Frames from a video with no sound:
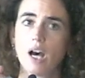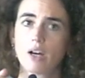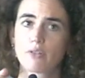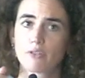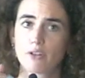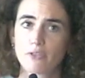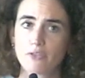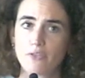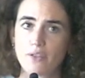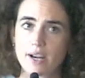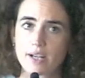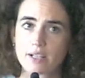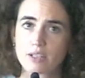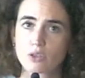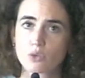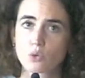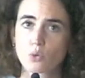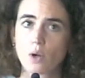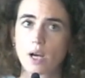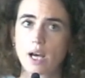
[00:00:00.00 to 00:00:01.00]

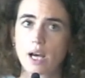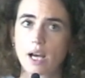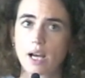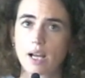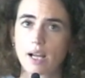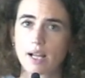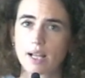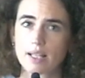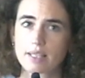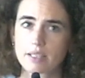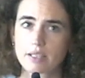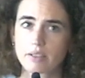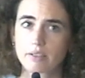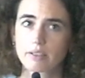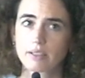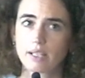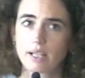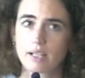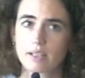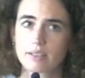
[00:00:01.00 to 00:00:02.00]
refers to a
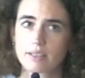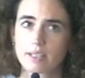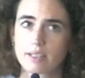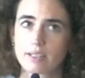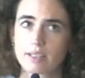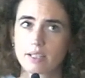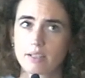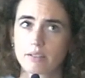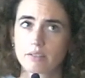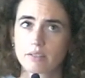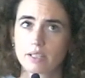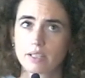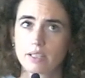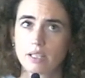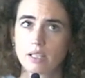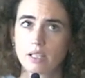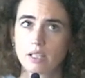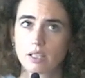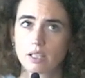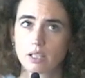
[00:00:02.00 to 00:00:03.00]
certain